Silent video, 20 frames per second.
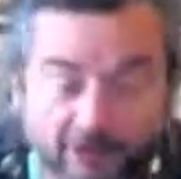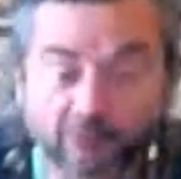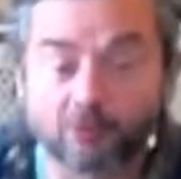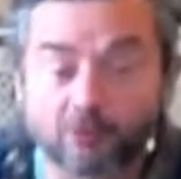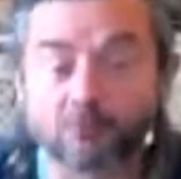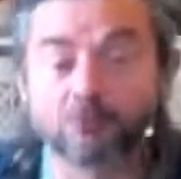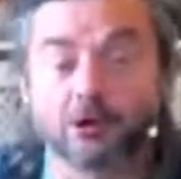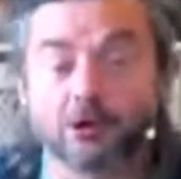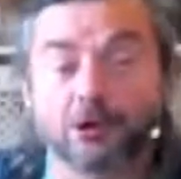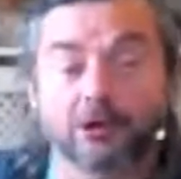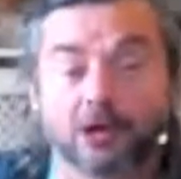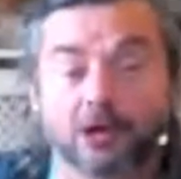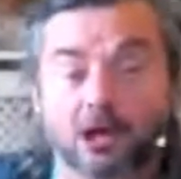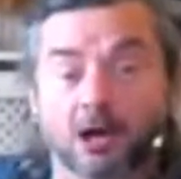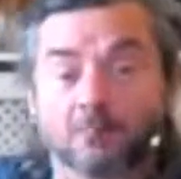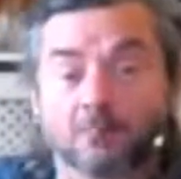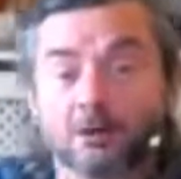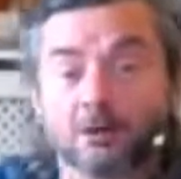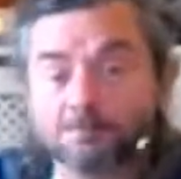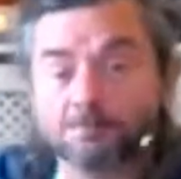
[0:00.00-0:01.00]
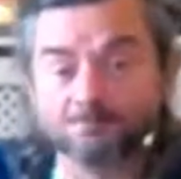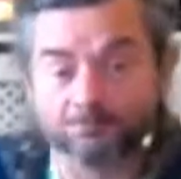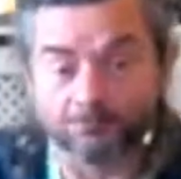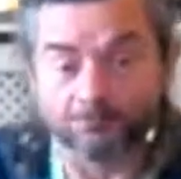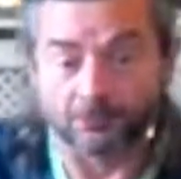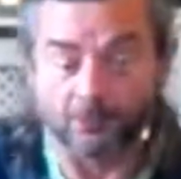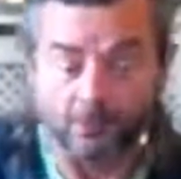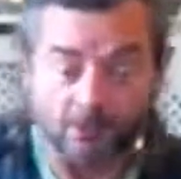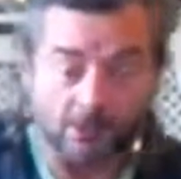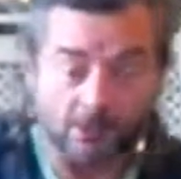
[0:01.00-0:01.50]
pranayama.
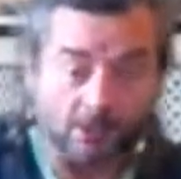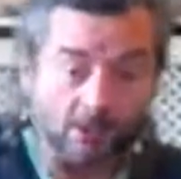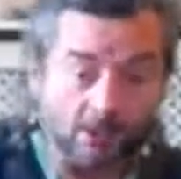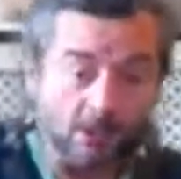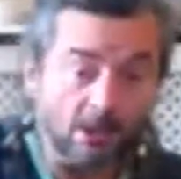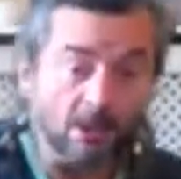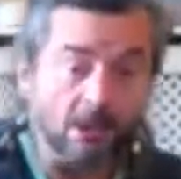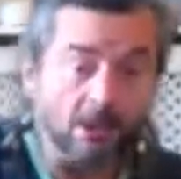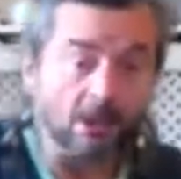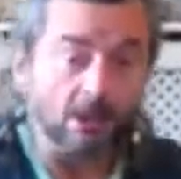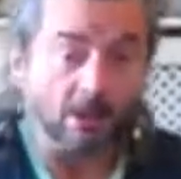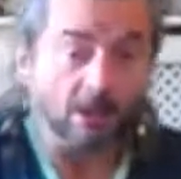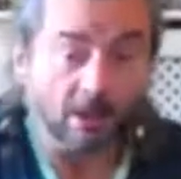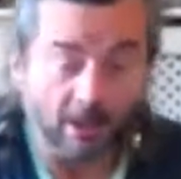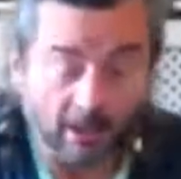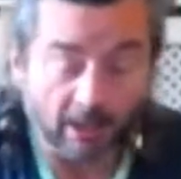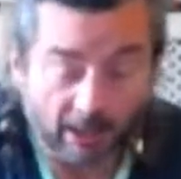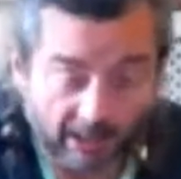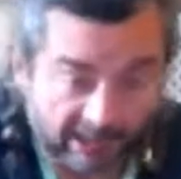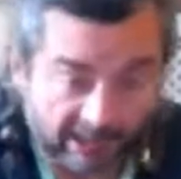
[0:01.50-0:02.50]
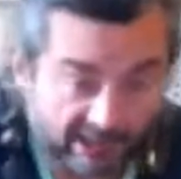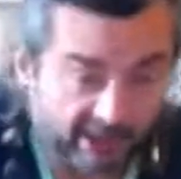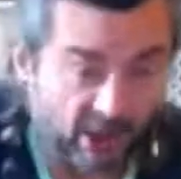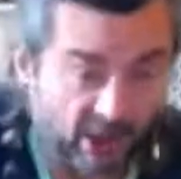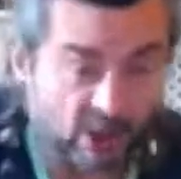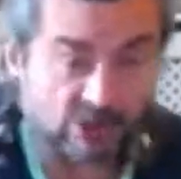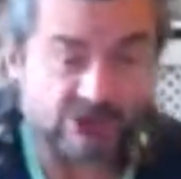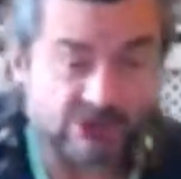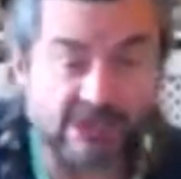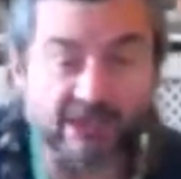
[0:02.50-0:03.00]
And it
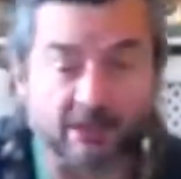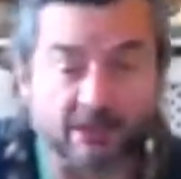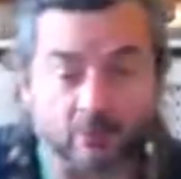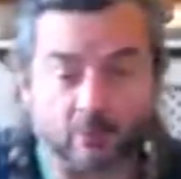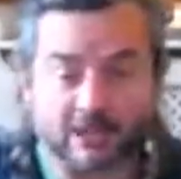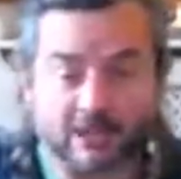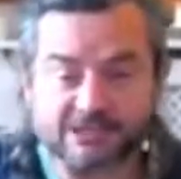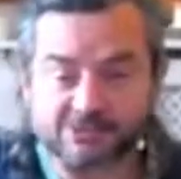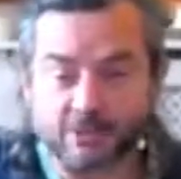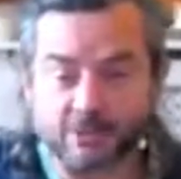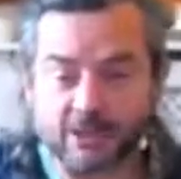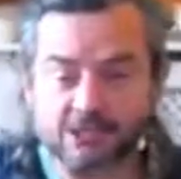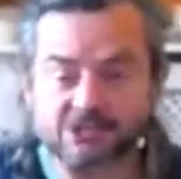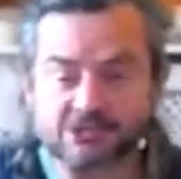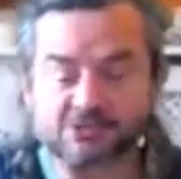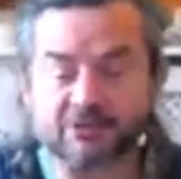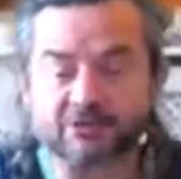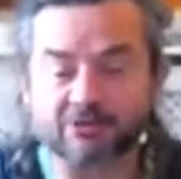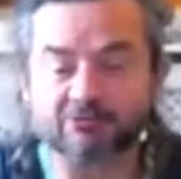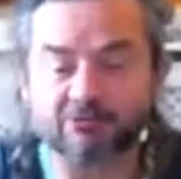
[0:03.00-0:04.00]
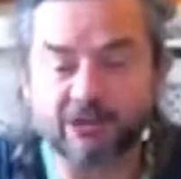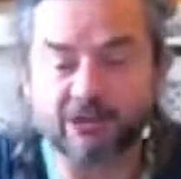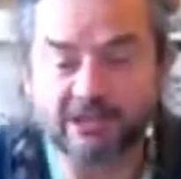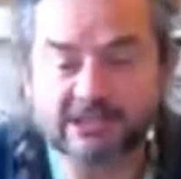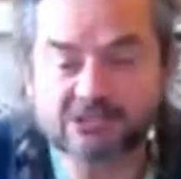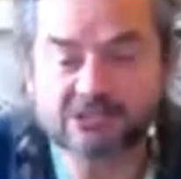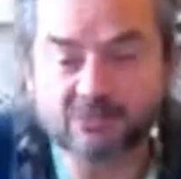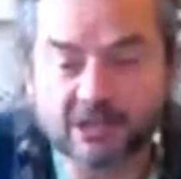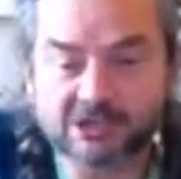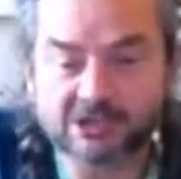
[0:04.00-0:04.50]
goes a little way to answering
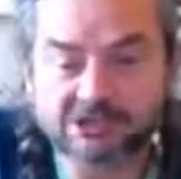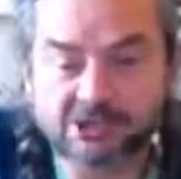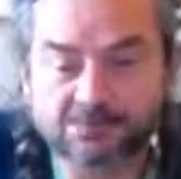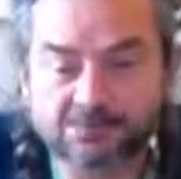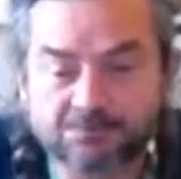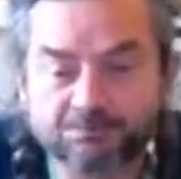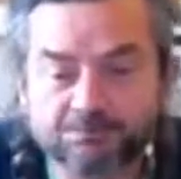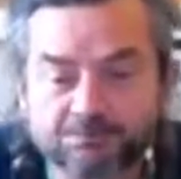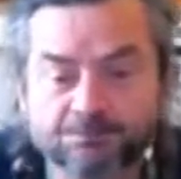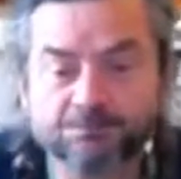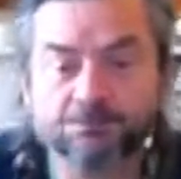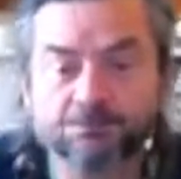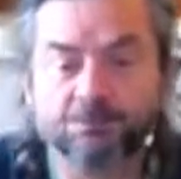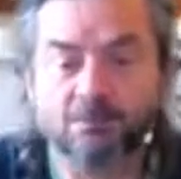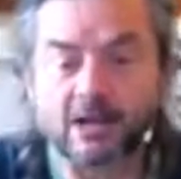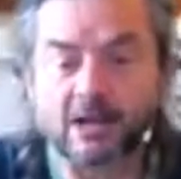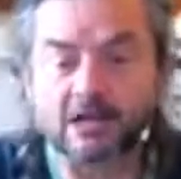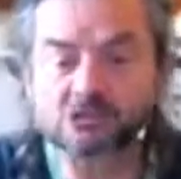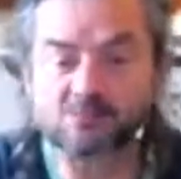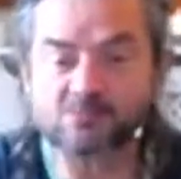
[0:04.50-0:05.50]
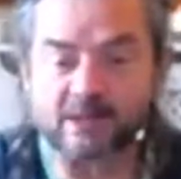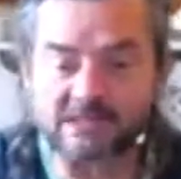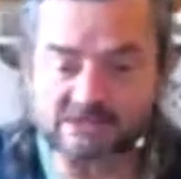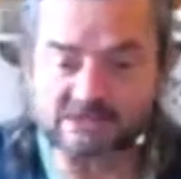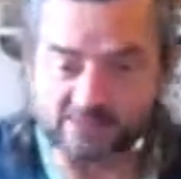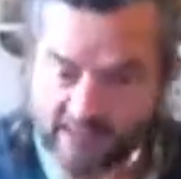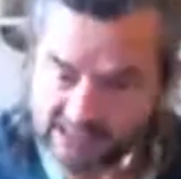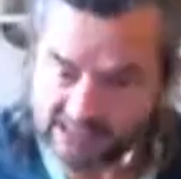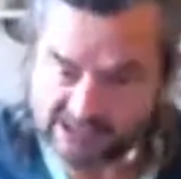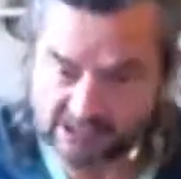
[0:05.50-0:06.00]
Feeney's question how to make
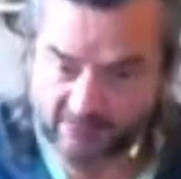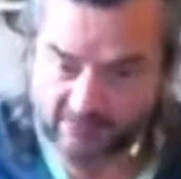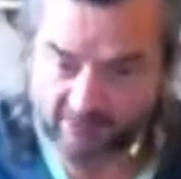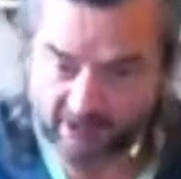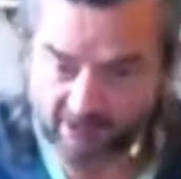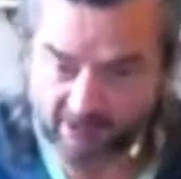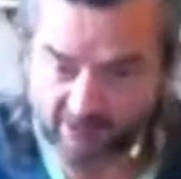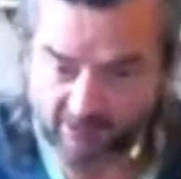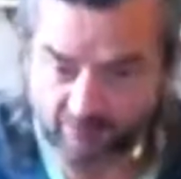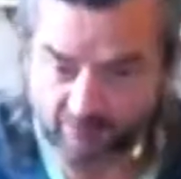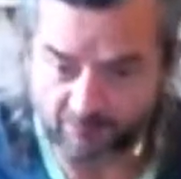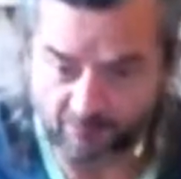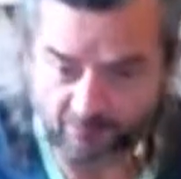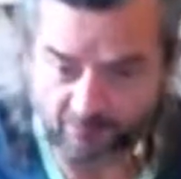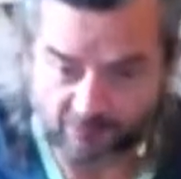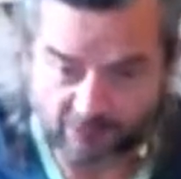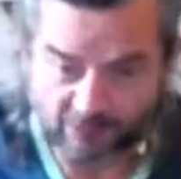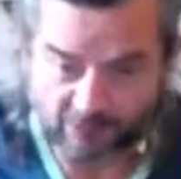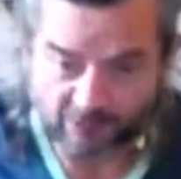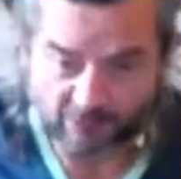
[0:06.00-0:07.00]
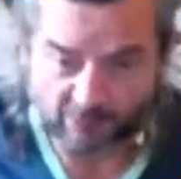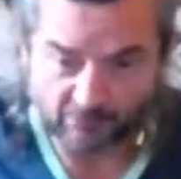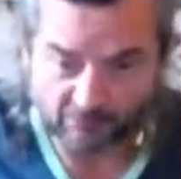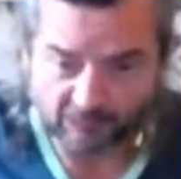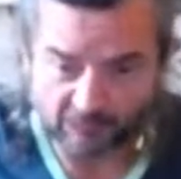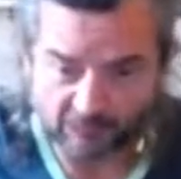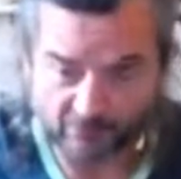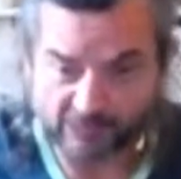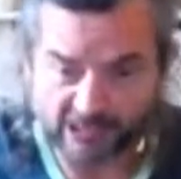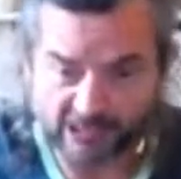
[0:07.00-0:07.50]
space in the middle of the, the
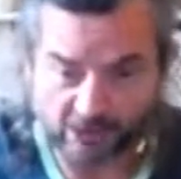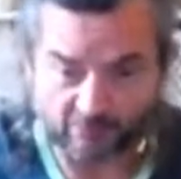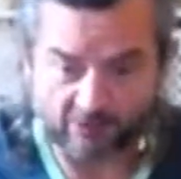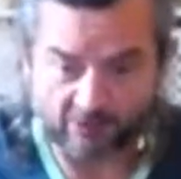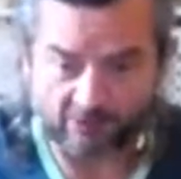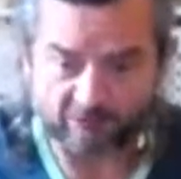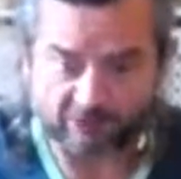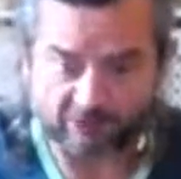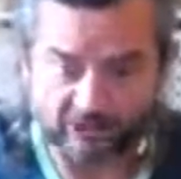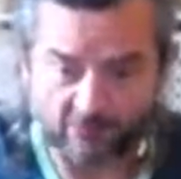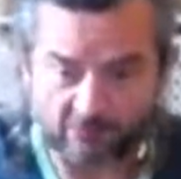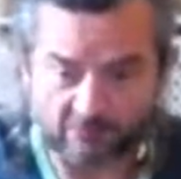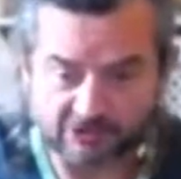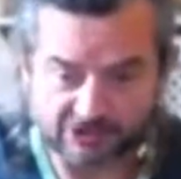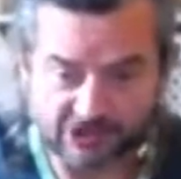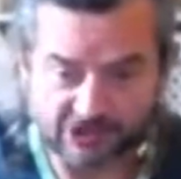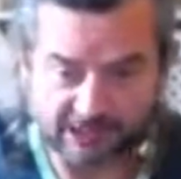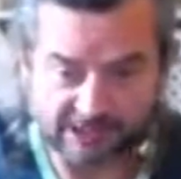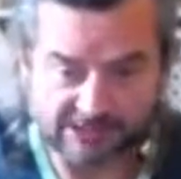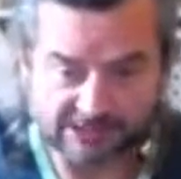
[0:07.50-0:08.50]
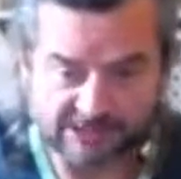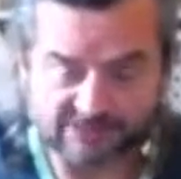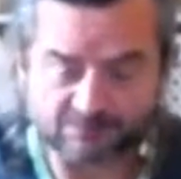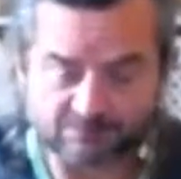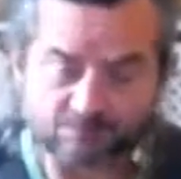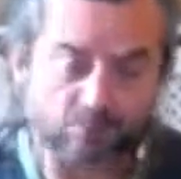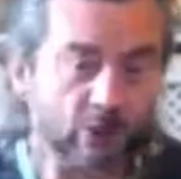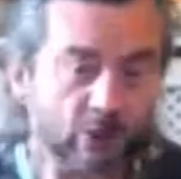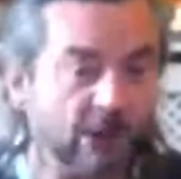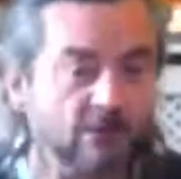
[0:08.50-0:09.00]
body without puffing out the chest.
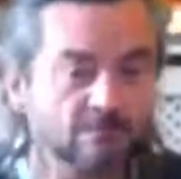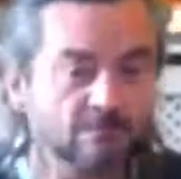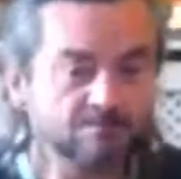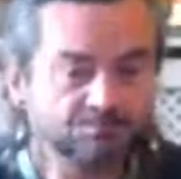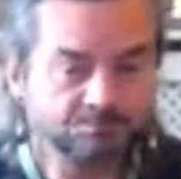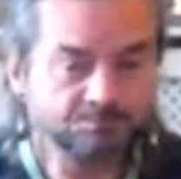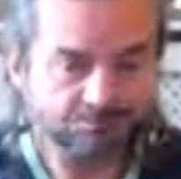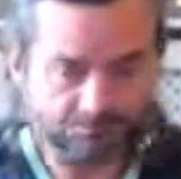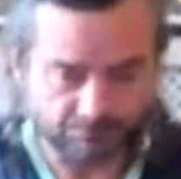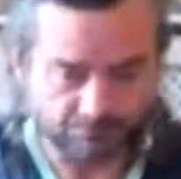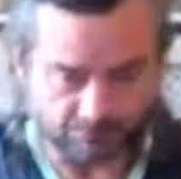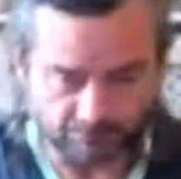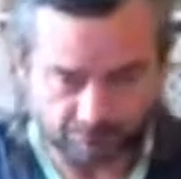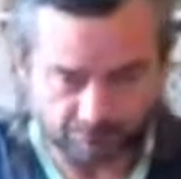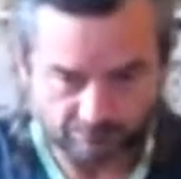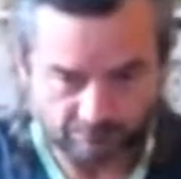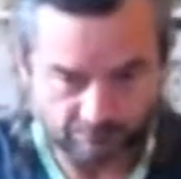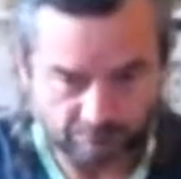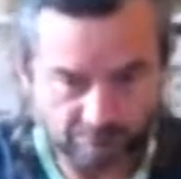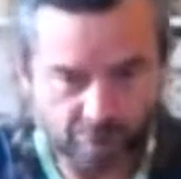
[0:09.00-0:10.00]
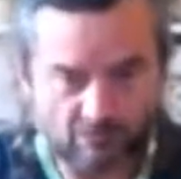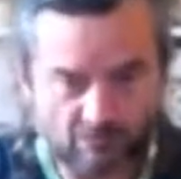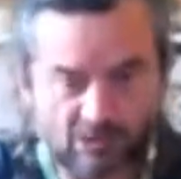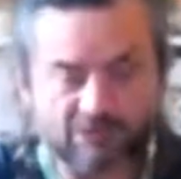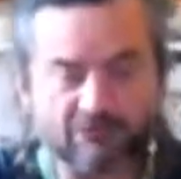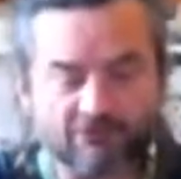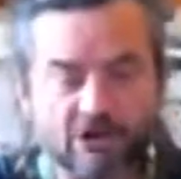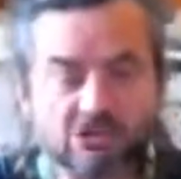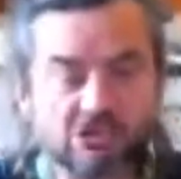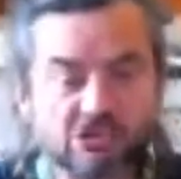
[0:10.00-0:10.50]
Well,
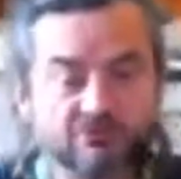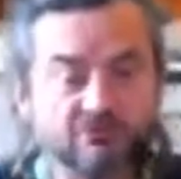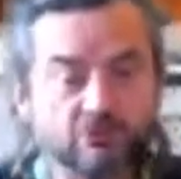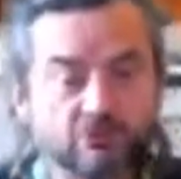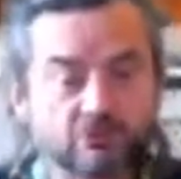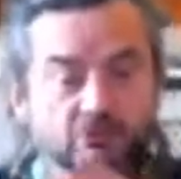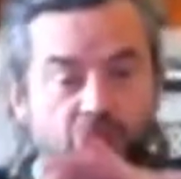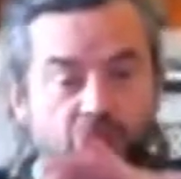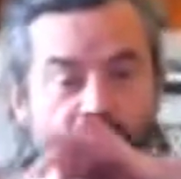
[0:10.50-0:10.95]
first of all,